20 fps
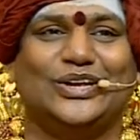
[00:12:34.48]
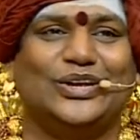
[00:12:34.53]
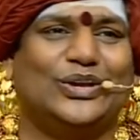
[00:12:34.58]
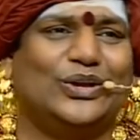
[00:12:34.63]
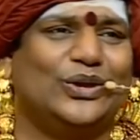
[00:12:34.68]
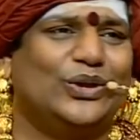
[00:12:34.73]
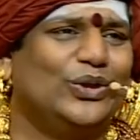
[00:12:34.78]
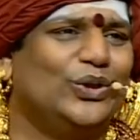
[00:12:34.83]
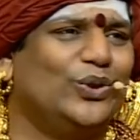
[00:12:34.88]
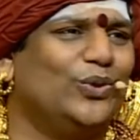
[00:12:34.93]

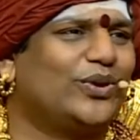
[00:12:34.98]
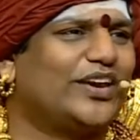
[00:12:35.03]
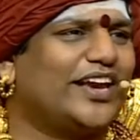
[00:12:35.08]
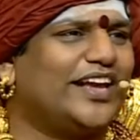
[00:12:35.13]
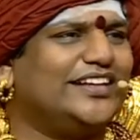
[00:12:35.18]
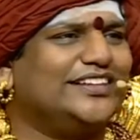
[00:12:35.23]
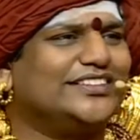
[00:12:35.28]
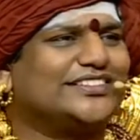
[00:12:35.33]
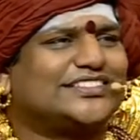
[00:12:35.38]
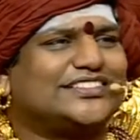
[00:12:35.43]
You
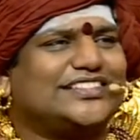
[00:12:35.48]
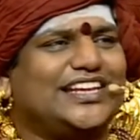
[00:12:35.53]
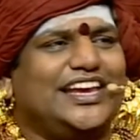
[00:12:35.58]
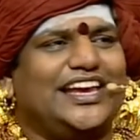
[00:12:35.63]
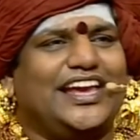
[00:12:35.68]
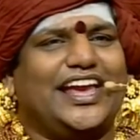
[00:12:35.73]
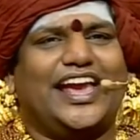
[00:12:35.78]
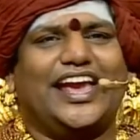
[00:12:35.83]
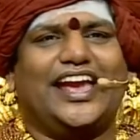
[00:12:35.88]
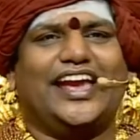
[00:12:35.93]
can see
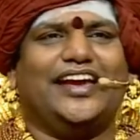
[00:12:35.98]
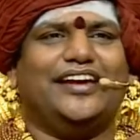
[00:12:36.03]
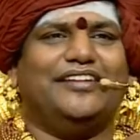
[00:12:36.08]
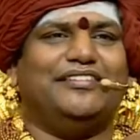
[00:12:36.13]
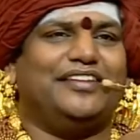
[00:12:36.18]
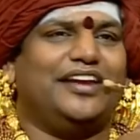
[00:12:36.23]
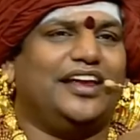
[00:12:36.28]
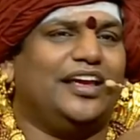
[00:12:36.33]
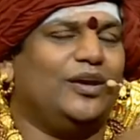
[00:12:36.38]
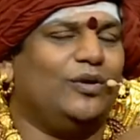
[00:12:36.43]

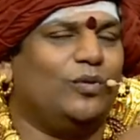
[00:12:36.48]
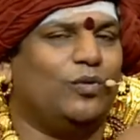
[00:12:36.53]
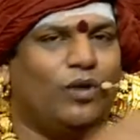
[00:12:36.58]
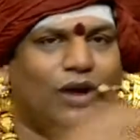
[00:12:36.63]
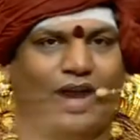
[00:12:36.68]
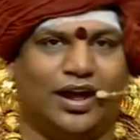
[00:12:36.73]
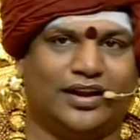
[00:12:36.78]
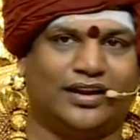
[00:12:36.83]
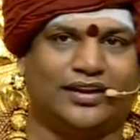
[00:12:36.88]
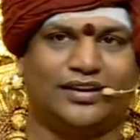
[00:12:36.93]

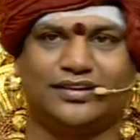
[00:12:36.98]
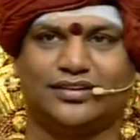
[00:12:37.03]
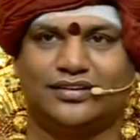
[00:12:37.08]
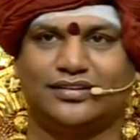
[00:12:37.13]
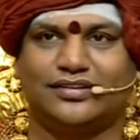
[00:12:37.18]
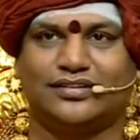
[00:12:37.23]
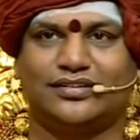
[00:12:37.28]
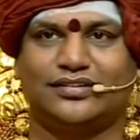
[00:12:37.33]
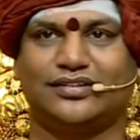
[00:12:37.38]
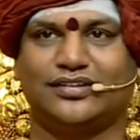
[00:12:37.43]
everyone,
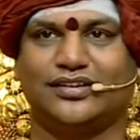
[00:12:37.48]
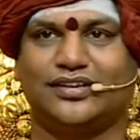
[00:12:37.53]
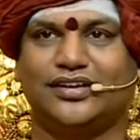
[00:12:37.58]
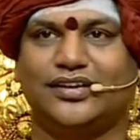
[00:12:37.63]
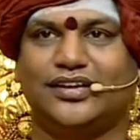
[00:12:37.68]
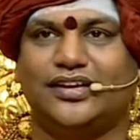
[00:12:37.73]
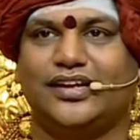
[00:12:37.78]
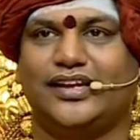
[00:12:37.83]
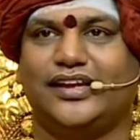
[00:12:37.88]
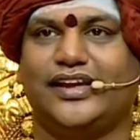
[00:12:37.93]

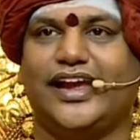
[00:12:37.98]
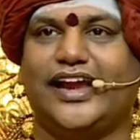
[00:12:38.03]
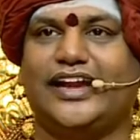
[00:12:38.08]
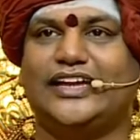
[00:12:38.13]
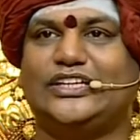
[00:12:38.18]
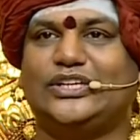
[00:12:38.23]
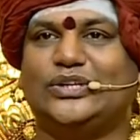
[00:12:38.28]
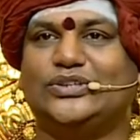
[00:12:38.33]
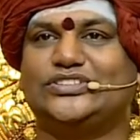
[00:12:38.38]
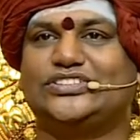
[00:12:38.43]
A
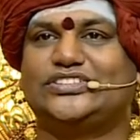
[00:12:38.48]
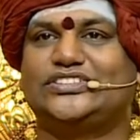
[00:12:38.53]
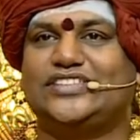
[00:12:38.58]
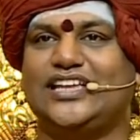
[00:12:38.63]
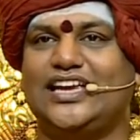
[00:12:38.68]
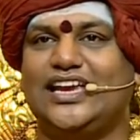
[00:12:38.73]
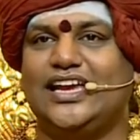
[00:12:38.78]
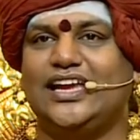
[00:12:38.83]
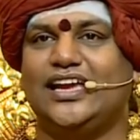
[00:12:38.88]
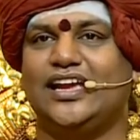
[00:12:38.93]
to
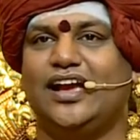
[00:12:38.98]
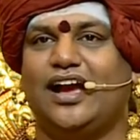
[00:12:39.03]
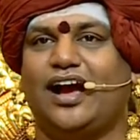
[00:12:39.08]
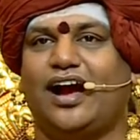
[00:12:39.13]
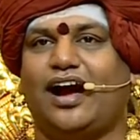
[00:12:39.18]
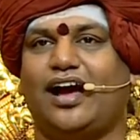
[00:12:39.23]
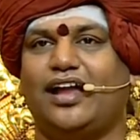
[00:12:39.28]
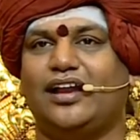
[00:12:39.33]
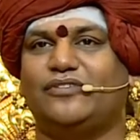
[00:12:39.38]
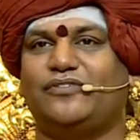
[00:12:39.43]
C,
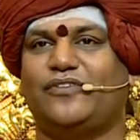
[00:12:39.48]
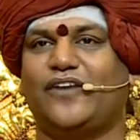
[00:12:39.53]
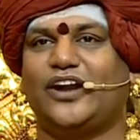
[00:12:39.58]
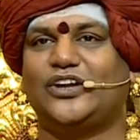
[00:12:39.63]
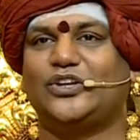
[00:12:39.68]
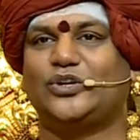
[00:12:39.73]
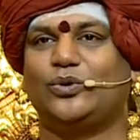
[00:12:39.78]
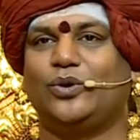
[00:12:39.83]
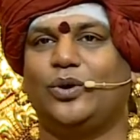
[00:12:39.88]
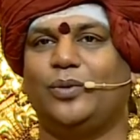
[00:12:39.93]
Alpha
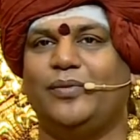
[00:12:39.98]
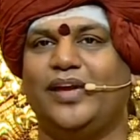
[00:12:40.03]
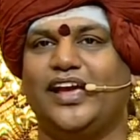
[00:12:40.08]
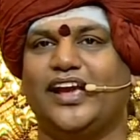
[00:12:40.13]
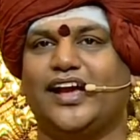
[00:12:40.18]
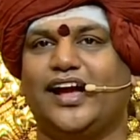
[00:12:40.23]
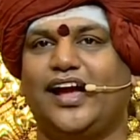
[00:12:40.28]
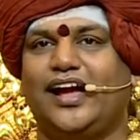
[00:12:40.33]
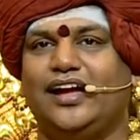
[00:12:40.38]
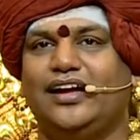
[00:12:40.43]
to
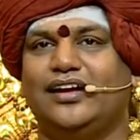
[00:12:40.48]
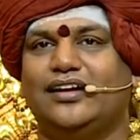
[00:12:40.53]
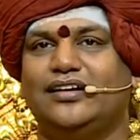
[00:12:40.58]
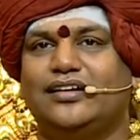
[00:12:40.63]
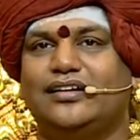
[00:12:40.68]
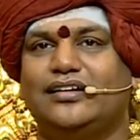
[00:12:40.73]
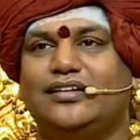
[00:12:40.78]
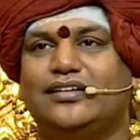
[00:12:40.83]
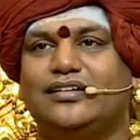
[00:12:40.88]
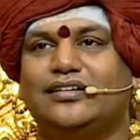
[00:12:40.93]
Omega,
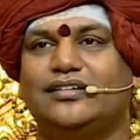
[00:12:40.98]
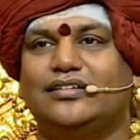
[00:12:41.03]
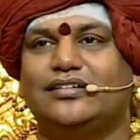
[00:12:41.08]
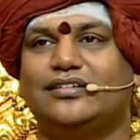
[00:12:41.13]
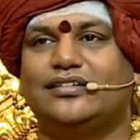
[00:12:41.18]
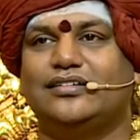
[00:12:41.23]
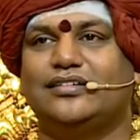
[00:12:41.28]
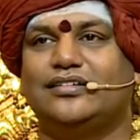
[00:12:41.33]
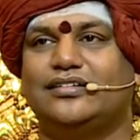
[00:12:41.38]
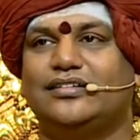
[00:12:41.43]

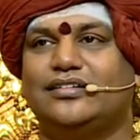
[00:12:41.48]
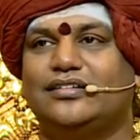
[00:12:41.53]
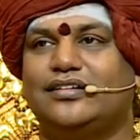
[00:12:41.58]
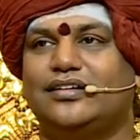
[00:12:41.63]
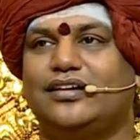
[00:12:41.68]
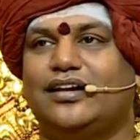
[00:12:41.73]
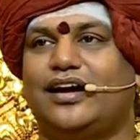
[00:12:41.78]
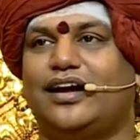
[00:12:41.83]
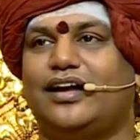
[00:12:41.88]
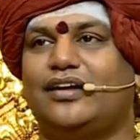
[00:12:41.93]

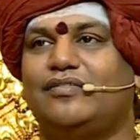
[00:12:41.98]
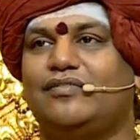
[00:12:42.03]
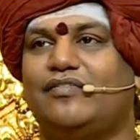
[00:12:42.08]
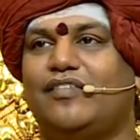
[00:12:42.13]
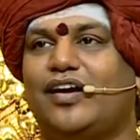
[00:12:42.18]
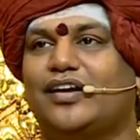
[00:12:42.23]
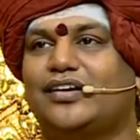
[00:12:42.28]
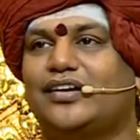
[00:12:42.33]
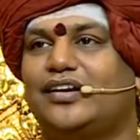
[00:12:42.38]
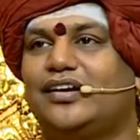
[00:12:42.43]
and
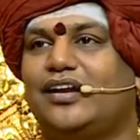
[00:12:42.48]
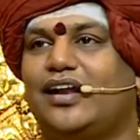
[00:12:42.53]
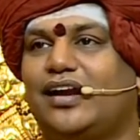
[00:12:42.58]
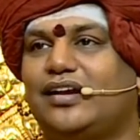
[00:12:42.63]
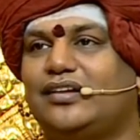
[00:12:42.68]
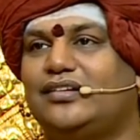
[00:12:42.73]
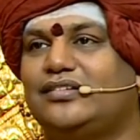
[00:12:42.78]
what not.